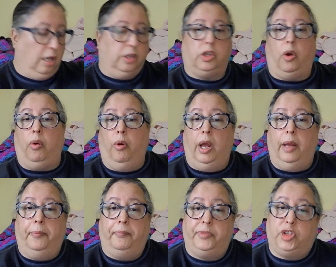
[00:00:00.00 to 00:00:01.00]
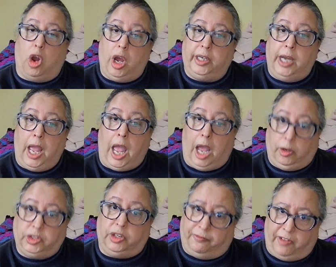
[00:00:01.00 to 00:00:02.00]
So, Dawn,
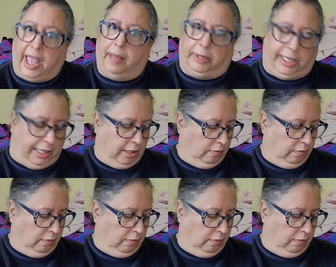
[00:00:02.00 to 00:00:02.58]
how's your family?